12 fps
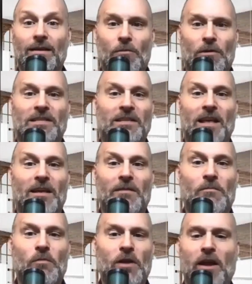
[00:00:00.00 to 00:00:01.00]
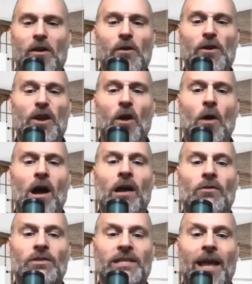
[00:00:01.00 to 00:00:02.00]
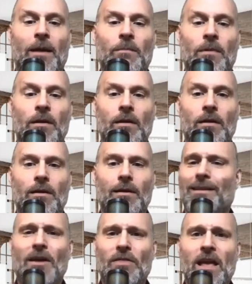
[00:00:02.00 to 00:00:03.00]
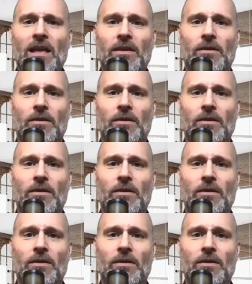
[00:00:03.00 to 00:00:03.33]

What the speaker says: Here you go, Uncle Sam. No, thank you.